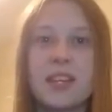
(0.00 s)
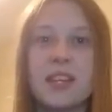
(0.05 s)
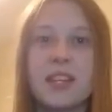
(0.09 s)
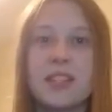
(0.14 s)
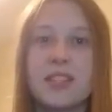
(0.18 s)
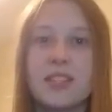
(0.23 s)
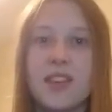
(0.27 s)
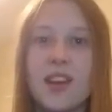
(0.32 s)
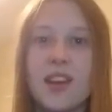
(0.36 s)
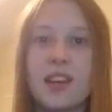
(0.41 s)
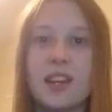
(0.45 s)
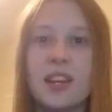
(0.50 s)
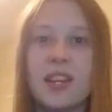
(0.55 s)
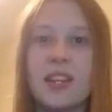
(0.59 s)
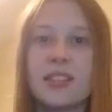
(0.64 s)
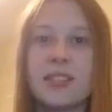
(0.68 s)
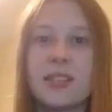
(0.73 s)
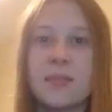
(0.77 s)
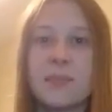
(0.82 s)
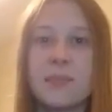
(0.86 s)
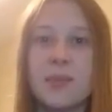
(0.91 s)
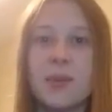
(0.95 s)

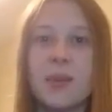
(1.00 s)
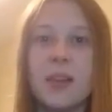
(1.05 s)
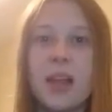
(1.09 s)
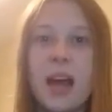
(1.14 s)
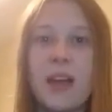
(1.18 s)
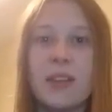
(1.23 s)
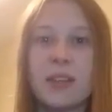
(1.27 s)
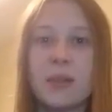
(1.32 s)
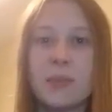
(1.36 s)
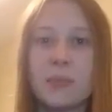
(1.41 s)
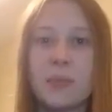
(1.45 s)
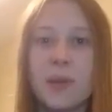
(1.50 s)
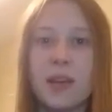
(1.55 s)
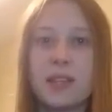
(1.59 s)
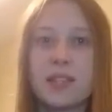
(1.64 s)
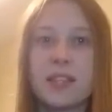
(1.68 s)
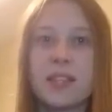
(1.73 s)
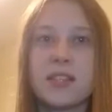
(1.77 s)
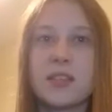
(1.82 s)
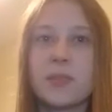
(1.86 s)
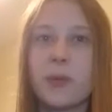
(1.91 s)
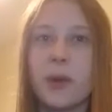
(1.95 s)
stockings and pull out the
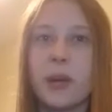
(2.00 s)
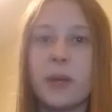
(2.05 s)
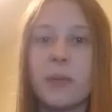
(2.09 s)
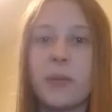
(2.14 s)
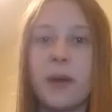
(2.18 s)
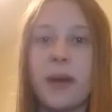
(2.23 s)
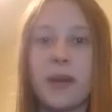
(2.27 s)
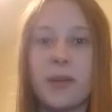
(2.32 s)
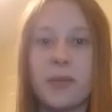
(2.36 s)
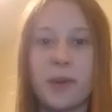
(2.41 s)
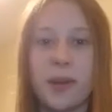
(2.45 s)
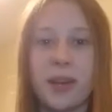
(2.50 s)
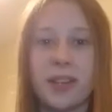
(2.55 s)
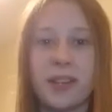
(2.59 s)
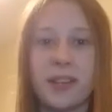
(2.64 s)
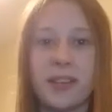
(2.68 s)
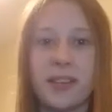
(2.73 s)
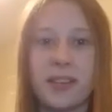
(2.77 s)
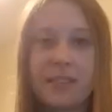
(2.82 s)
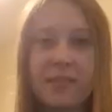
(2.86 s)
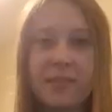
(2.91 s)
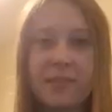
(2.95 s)
presents one by one.